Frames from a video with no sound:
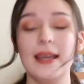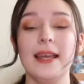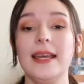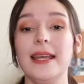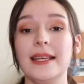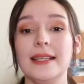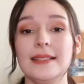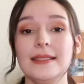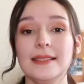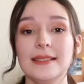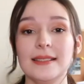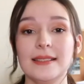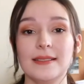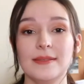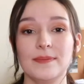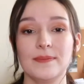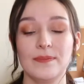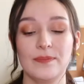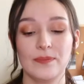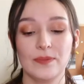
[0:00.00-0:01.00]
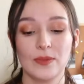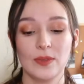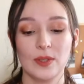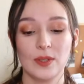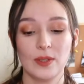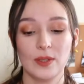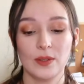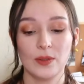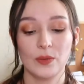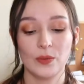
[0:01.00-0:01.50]
and
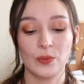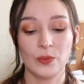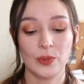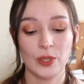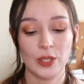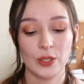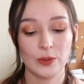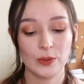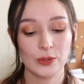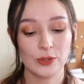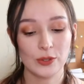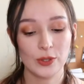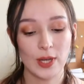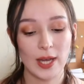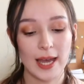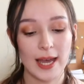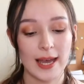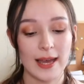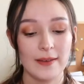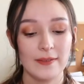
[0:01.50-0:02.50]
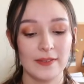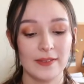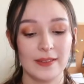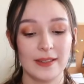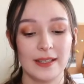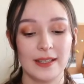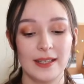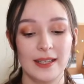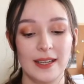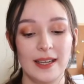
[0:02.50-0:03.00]
we also have
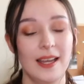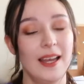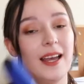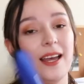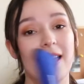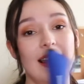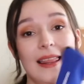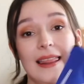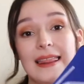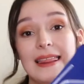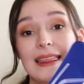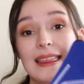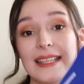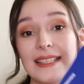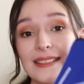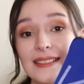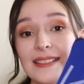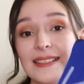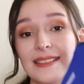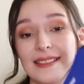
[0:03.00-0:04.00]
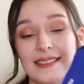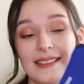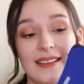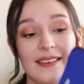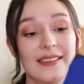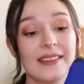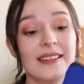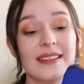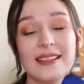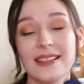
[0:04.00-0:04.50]
this is
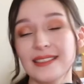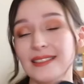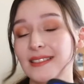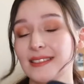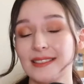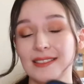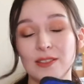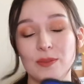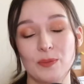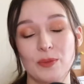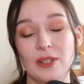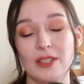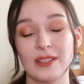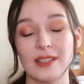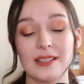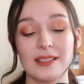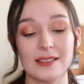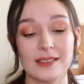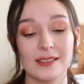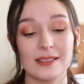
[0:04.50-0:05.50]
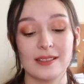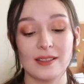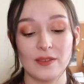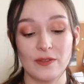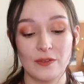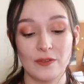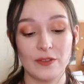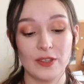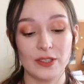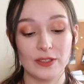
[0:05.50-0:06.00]
this is something that's
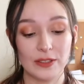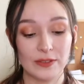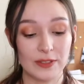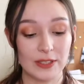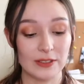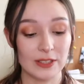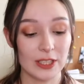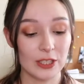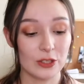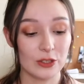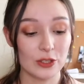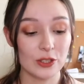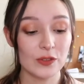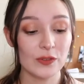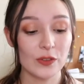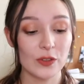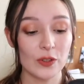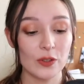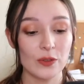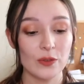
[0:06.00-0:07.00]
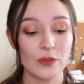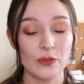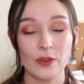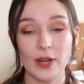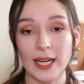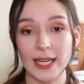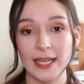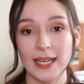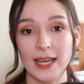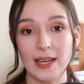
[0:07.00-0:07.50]
very very useful
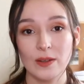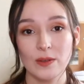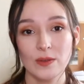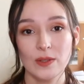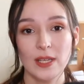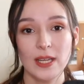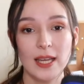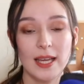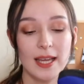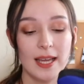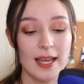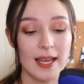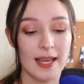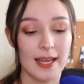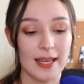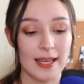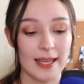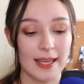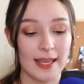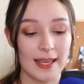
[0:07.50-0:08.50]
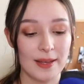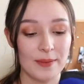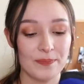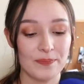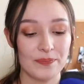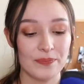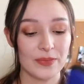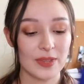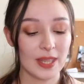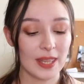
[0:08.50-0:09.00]
right now
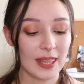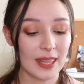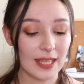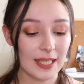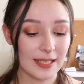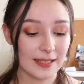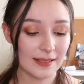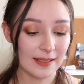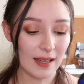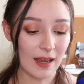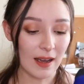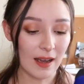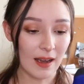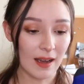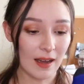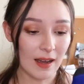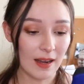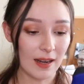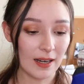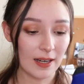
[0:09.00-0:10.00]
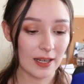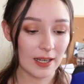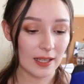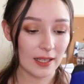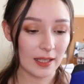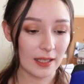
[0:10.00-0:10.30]
and um, these are